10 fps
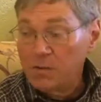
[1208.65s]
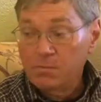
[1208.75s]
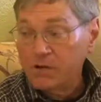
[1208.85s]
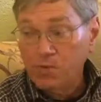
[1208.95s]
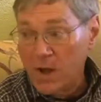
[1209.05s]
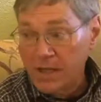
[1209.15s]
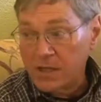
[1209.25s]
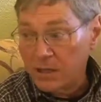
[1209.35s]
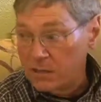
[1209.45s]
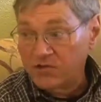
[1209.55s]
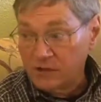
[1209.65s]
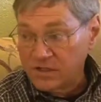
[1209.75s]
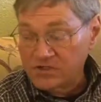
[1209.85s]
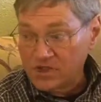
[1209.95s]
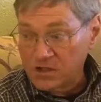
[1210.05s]
midway into
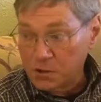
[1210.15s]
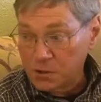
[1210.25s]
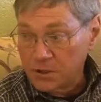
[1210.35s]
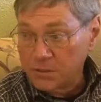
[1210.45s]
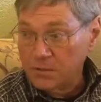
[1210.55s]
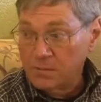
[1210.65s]
the century.